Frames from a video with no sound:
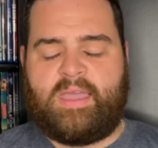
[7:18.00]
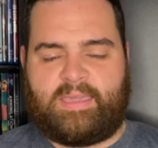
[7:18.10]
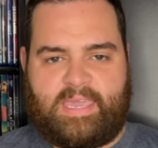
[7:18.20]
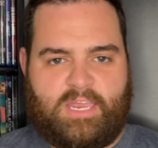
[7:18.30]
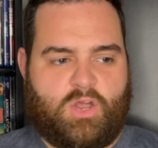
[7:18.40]

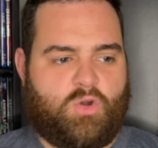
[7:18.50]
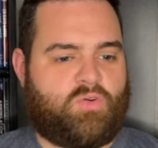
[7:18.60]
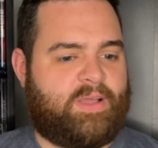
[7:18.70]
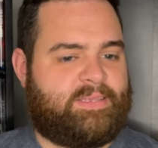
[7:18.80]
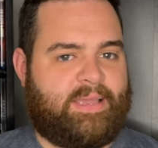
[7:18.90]
Kino,
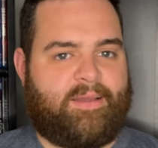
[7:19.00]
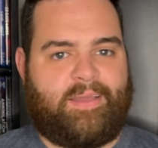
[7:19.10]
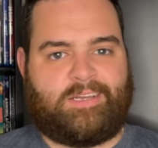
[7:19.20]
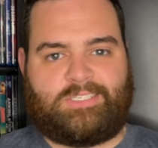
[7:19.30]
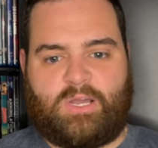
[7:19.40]

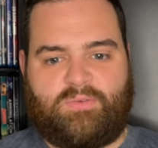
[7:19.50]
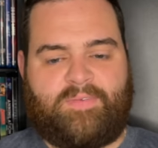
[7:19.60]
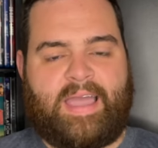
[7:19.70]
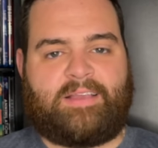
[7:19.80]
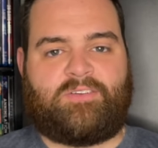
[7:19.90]
Criterion, Shout
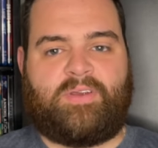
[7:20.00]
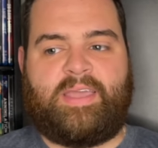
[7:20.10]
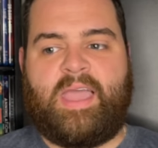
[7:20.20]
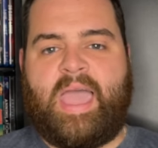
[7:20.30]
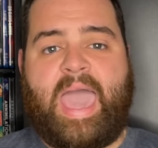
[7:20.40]

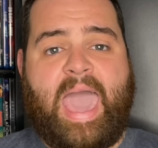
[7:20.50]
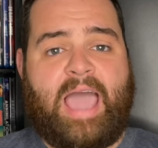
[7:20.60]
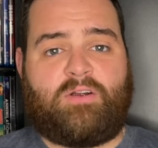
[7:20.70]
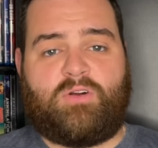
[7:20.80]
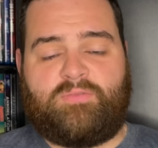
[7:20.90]
Factory.
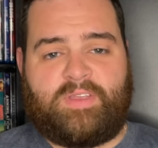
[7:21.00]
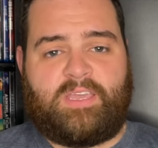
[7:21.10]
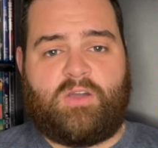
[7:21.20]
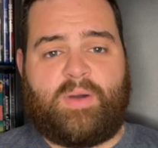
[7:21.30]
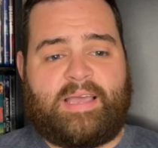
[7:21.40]
Arrow
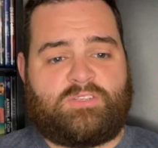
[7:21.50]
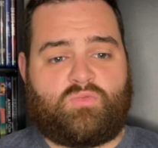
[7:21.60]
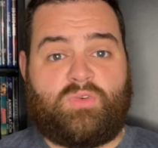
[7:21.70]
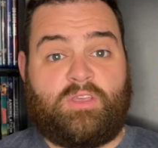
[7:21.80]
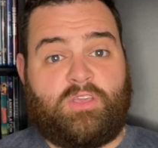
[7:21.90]
Video has a
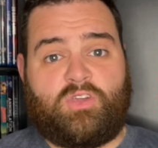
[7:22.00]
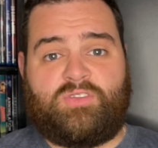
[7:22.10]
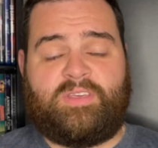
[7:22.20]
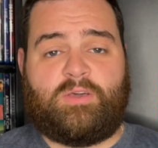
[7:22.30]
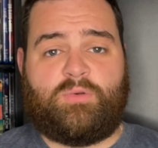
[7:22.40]
really
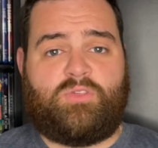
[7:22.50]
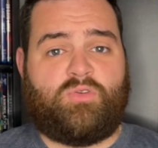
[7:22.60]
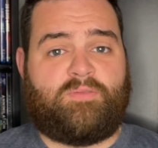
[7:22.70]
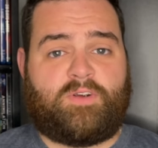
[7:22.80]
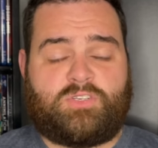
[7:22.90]
good deal with
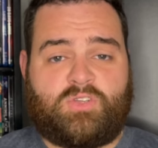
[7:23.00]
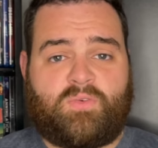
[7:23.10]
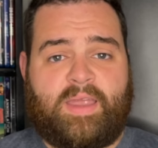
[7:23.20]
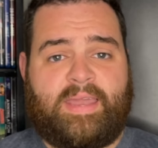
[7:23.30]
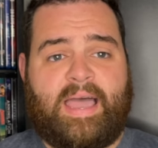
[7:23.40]
Universal
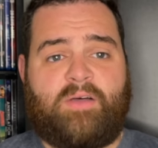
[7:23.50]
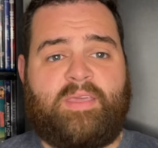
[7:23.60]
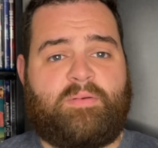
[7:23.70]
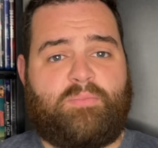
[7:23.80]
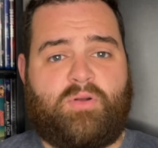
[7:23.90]
right now.
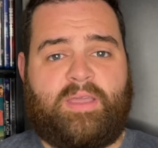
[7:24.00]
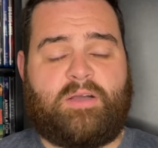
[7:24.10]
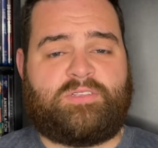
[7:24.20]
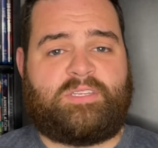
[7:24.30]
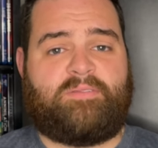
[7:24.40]
They've been putting
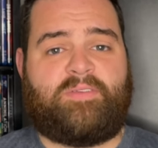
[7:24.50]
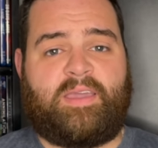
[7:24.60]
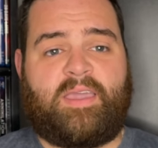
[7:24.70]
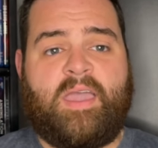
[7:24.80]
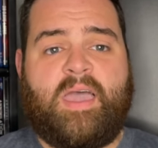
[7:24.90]
out stuff
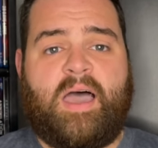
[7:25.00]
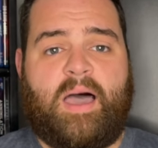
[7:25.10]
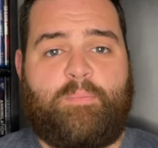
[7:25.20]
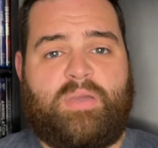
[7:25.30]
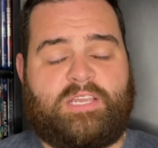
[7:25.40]
like
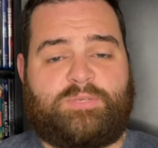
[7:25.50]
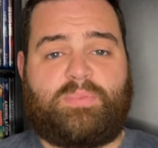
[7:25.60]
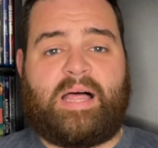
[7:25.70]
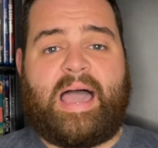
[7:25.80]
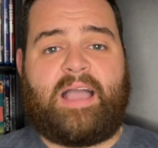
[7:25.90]
Pitch
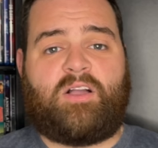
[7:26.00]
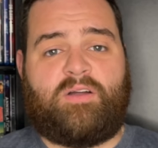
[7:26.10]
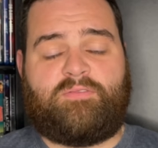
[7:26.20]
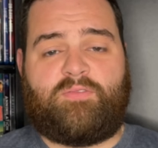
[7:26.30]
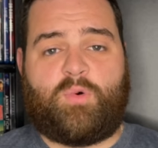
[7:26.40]
Black
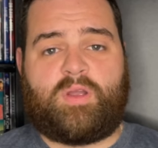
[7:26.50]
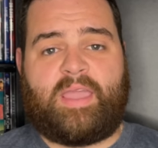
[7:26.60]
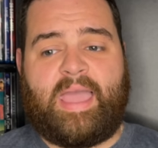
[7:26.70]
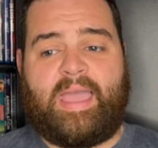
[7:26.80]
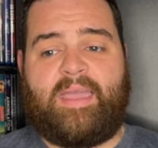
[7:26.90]
on
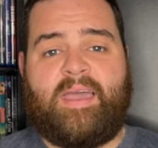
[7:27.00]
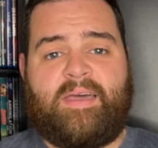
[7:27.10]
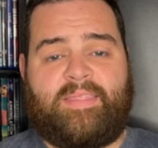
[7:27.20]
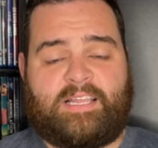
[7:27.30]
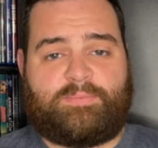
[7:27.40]
4K.
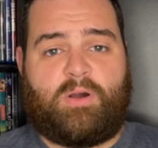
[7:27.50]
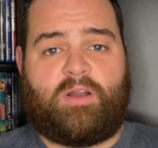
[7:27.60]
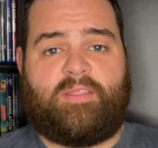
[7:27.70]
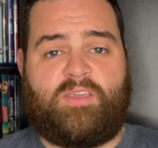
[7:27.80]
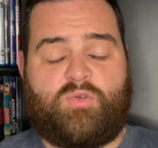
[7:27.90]
That's
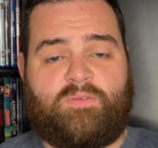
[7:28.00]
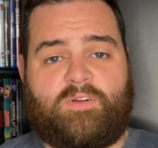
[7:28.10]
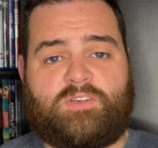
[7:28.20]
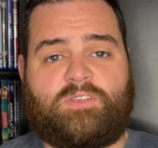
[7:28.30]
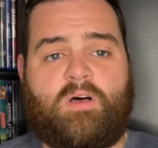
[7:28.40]
part of the
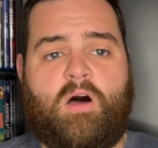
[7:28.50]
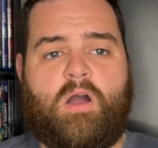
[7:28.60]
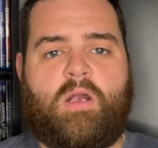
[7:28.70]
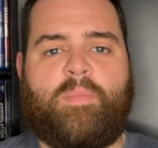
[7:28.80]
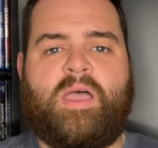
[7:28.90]
Universal
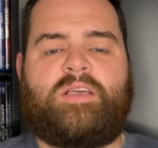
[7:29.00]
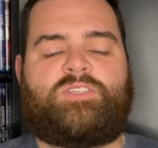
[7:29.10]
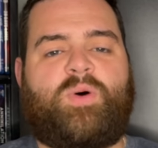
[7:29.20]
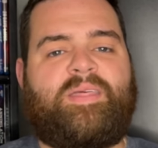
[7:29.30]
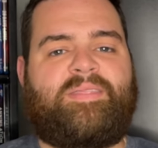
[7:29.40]
arm.
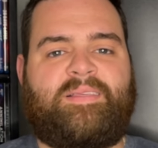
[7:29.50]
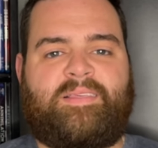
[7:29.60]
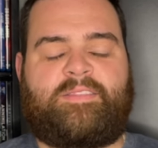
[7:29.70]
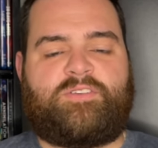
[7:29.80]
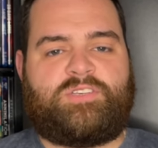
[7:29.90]
So I think
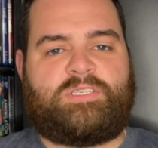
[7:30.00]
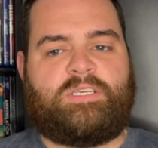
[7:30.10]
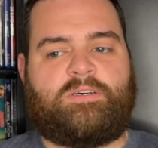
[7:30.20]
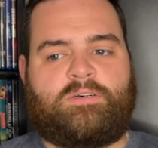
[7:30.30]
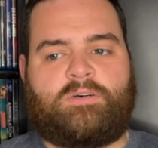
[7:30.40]
that there's
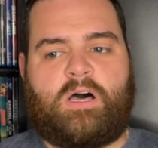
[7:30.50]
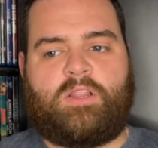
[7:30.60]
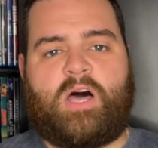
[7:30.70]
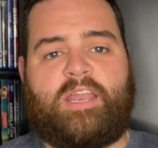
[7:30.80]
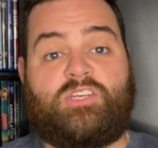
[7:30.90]
still a
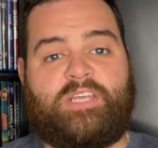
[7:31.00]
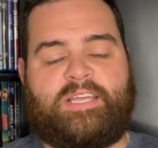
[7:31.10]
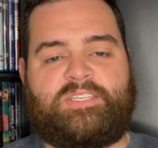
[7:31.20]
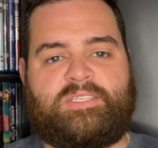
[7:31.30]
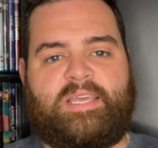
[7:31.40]
lot of
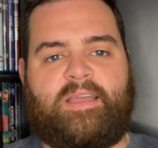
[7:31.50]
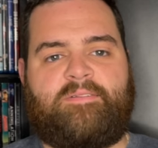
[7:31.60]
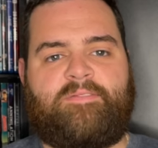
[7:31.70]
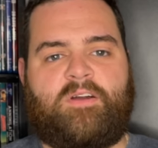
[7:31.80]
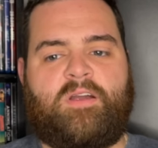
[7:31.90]
chances here
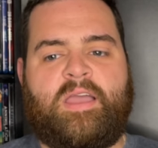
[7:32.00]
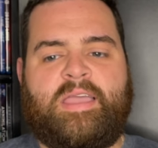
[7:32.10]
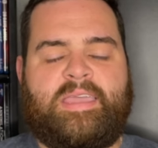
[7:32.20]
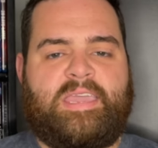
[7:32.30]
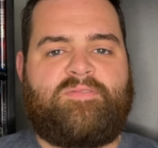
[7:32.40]
for
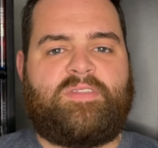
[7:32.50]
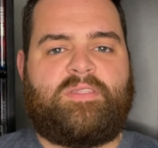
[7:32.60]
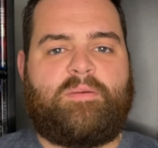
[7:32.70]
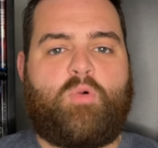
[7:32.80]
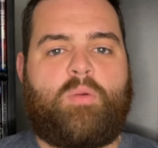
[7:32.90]

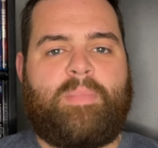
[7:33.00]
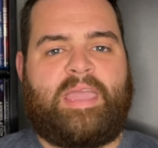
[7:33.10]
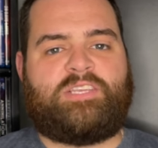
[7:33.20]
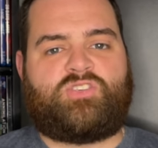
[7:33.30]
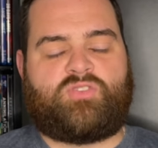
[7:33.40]
even the more
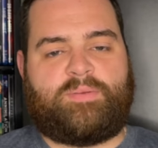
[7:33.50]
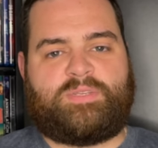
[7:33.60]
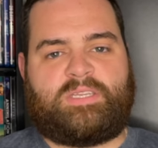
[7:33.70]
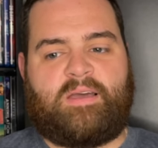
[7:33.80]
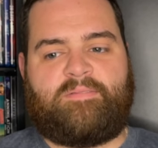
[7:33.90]
mainstream
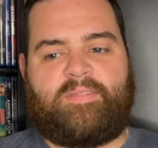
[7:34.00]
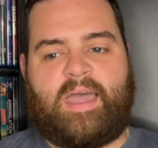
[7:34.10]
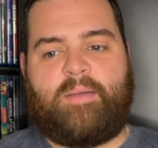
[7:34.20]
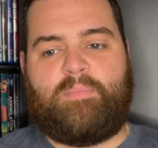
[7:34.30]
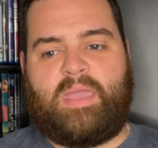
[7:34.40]
stuff
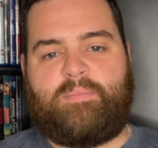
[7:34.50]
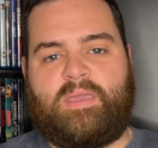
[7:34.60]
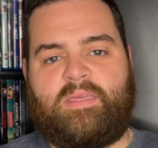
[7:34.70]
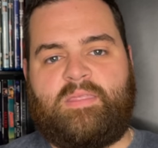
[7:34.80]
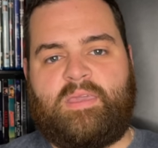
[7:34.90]
that
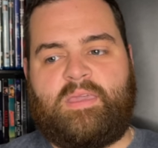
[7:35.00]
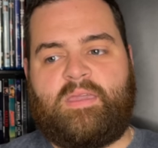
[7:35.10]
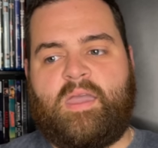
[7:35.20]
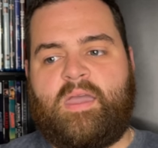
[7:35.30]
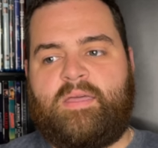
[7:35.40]
maybe
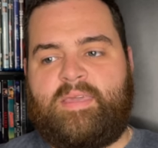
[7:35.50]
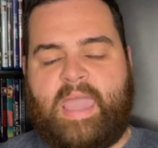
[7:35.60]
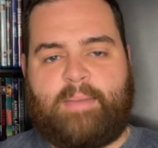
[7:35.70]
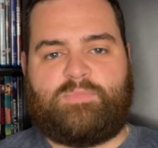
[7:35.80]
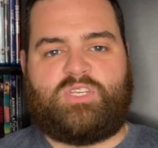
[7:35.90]
the
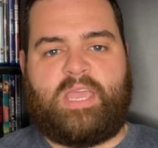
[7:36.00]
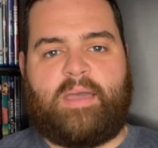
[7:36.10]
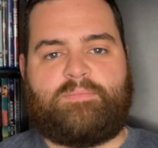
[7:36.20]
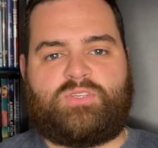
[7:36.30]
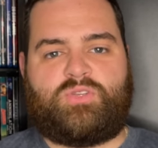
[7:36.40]

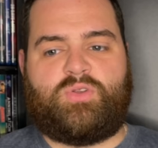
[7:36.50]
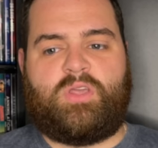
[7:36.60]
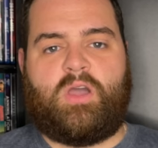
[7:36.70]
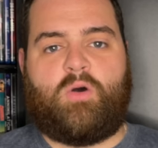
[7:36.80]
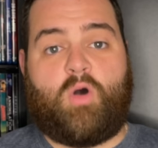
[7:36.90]
MGM
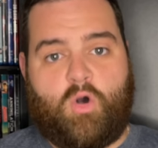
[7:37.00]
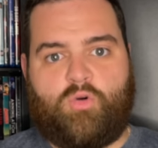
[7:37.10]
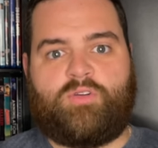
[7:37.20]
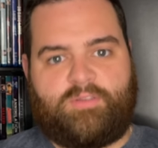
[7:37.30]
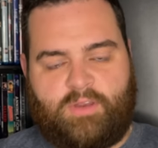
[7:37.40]
studio
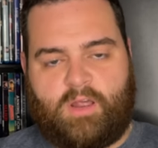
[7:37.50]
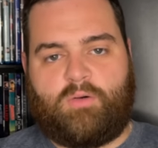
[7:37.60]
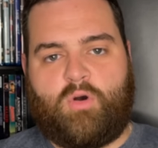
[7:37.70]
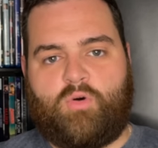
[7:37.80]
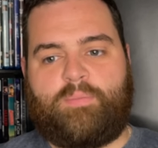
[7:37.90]
owned, you
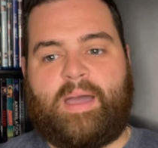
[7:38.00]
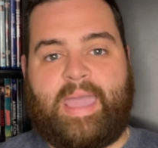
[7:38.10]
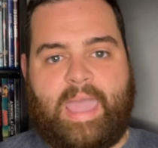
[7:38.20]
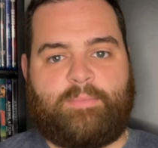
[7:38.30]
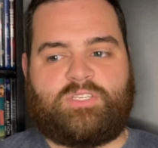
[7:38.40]
know, owned by
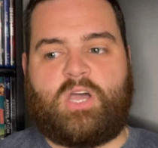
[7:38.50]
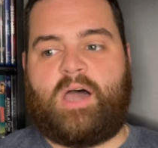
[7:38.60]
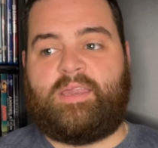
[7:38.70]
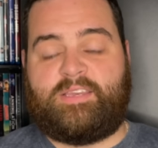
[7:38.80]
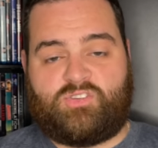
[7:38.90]

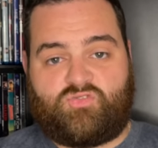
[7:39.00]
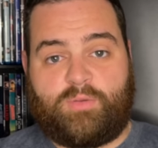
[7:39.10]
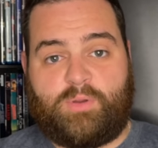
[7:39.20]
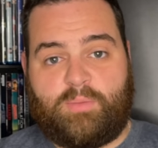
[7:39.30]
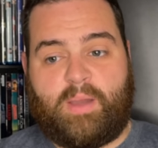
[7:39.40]
Amazon and
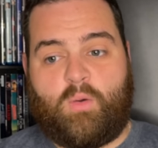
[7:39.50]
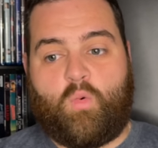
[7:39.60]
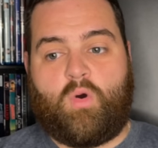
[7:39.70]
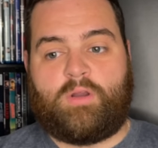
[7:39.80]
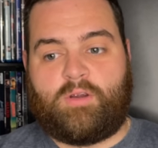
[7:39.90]
distributed by
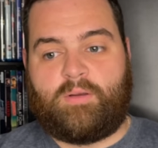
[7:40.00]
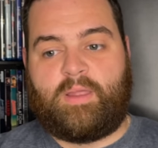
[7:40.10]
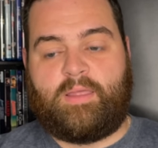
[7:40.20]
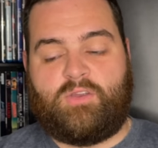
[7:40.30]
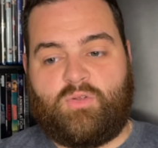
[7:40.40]

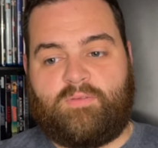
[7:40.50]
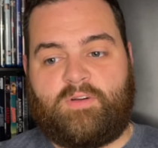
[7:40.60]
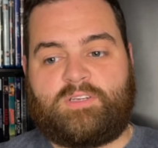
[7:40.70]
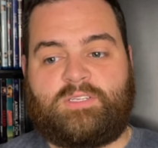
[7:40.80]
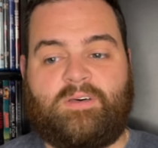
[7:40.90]
Warner and
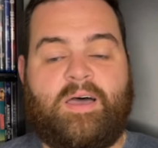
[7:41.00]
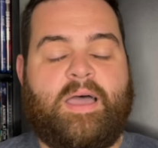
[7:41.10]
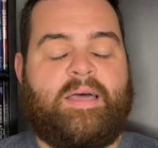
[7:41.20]
Universal.